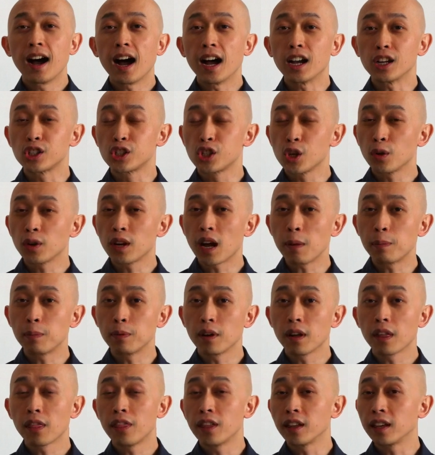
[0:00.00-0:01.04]
I showed
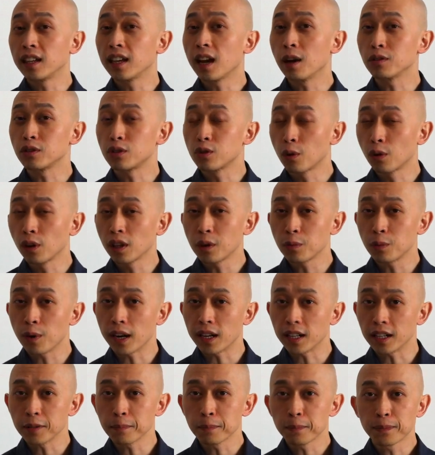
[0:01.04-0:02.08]
up thinking I was totally
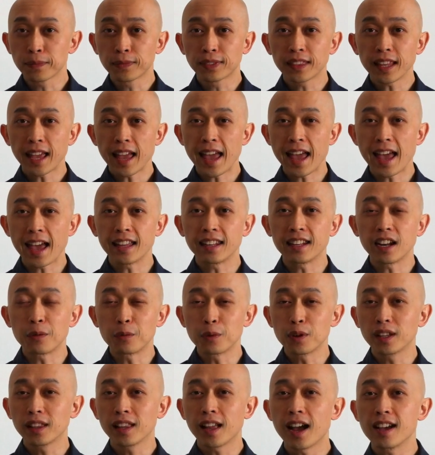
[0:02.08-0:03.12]
ready, and I
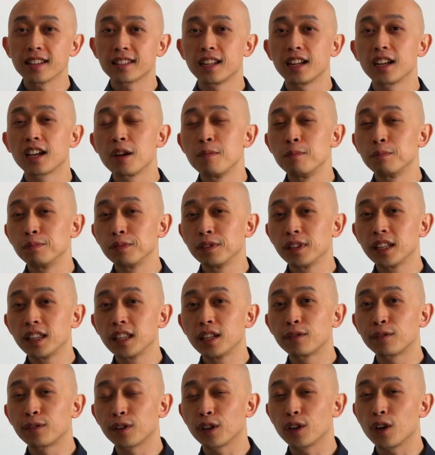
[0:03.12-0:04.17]
realized I
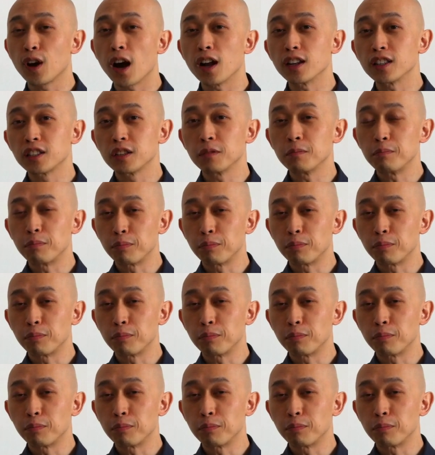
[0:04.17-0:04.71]
completely forgot to